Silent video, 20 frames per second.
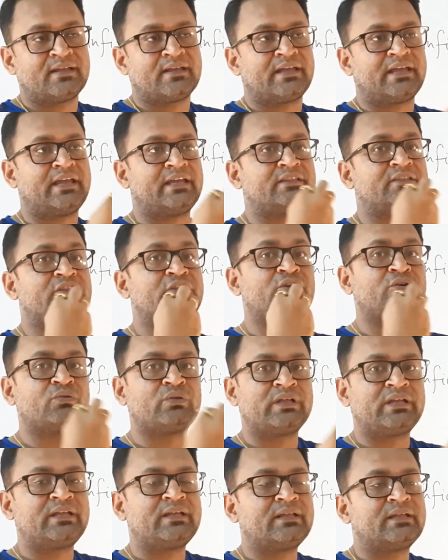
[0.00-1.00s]
a
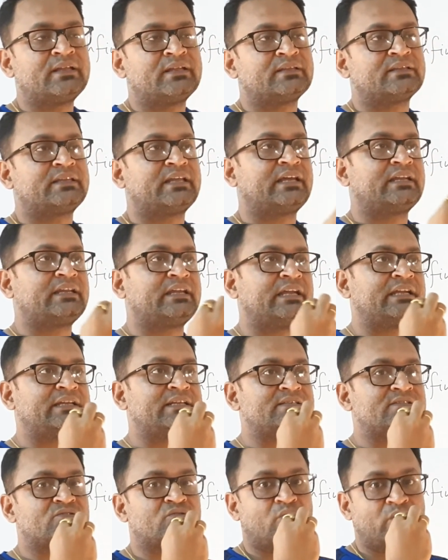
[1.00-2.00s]
theory, then it
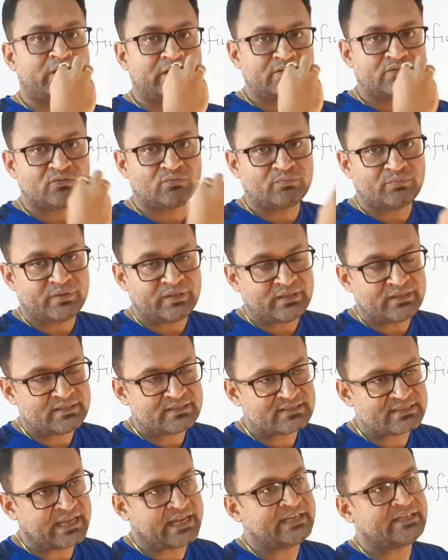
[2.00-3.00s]
is going to be
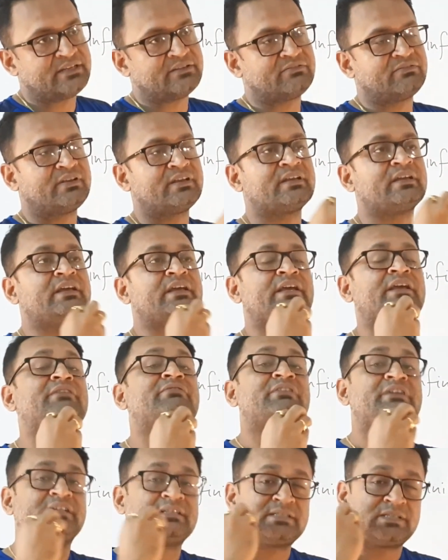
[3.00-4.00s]
scientific. If
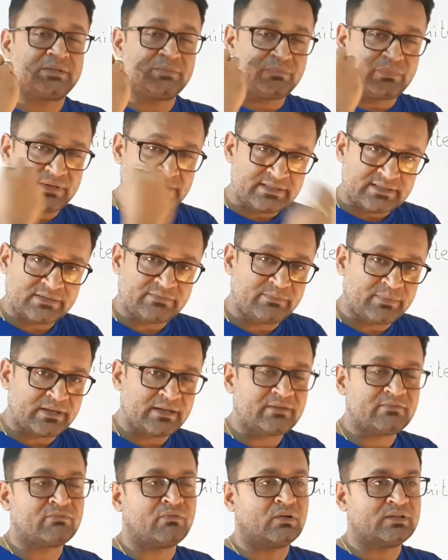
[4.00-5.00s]
it is in
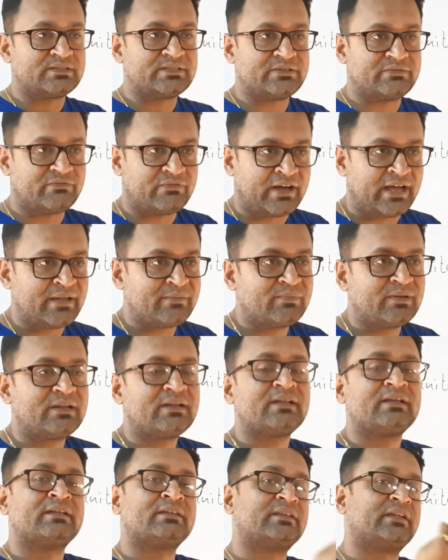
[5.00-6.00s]
principle
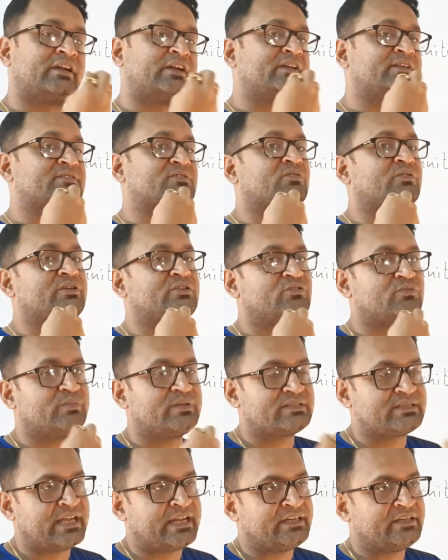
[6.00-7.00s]
falsifiable, then it is going to be
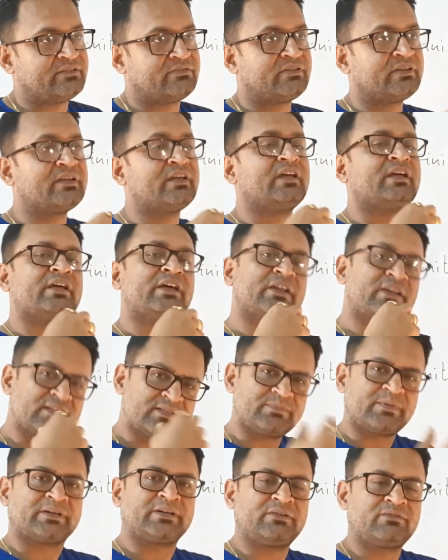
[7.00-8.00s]
scientific,
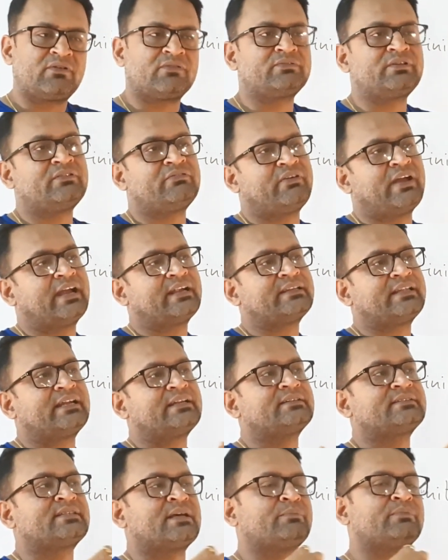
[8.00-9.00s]
irrespective of the fact
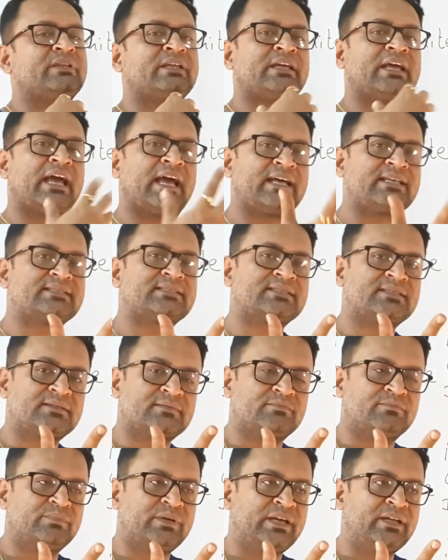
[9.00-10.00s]
that something has
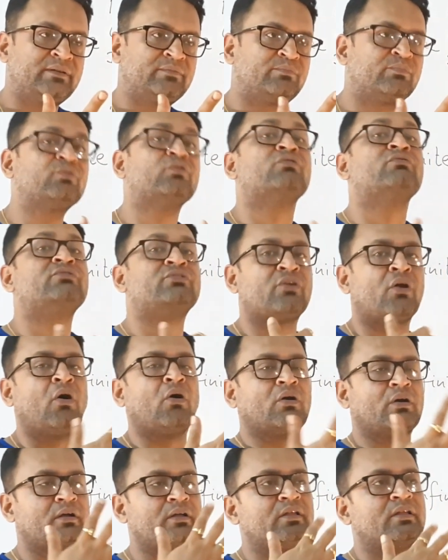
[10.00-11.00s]
been proved
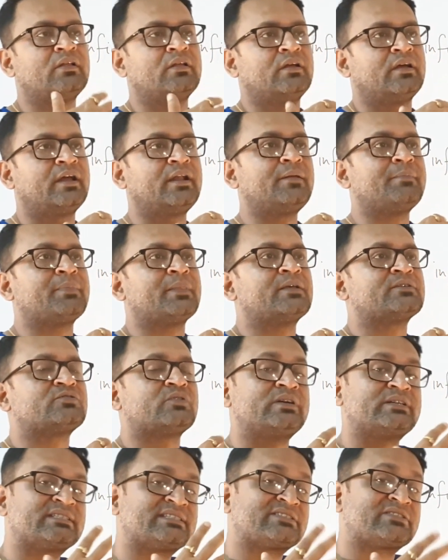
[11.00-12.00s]
wrong. So
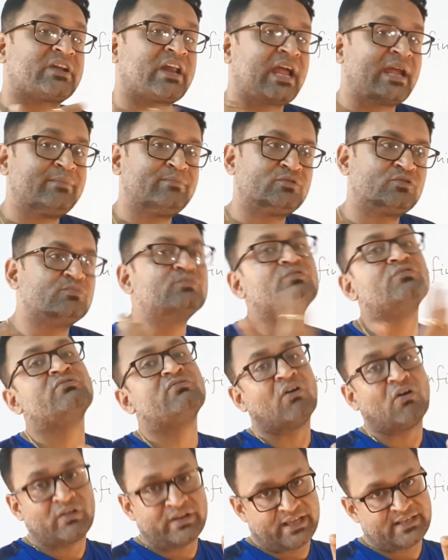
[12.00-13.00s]
it's trying to
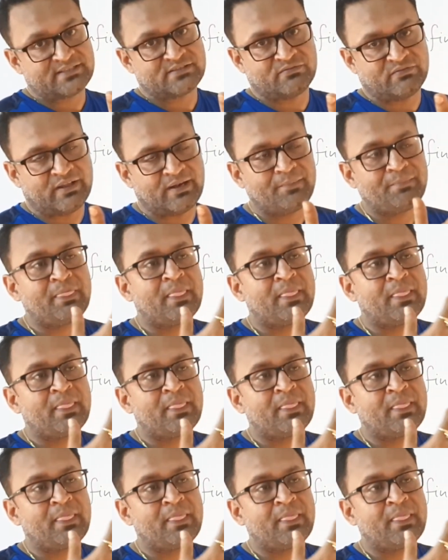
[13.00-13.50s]
move on as well.